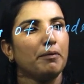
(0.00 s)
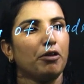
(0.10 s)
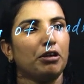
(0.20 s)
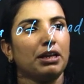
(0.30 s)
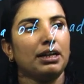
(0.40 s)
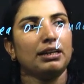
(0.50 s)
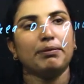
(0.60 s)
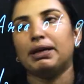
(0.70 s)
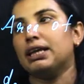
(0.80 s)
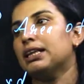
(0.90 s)
quadrilateral
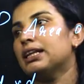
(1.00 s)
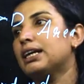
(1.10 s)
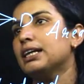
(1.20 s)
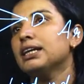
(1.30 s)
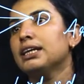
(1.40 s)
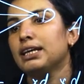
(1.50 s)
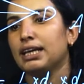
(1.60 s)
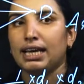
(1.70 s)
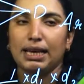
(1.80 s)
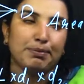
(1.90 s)
pair and
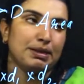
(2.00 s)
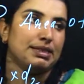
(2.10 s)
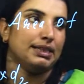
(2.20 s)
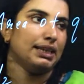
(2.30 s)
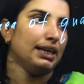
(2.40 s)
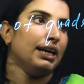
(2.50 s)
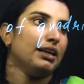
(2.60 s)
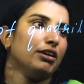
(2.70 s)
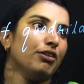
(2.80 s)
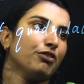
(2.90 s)
ABCD.
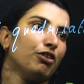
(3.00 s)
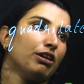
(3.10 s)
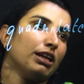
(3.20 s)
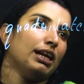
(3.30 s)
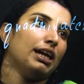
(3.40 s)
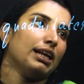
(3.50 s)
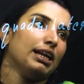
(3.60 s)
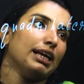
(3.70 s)
Area of quadrilateral